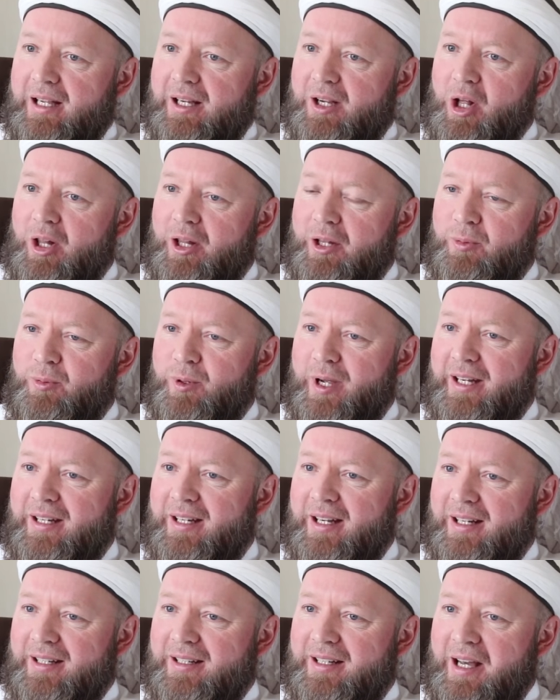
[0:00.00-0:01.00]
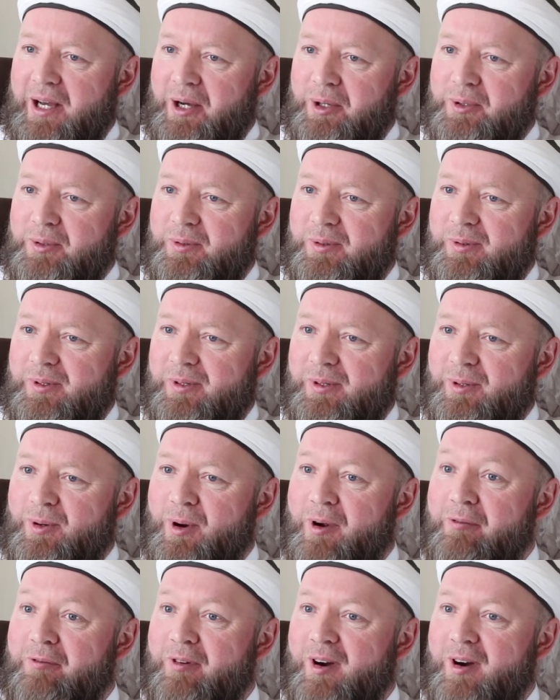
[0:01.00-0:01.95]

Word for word: I call it a redneck town or a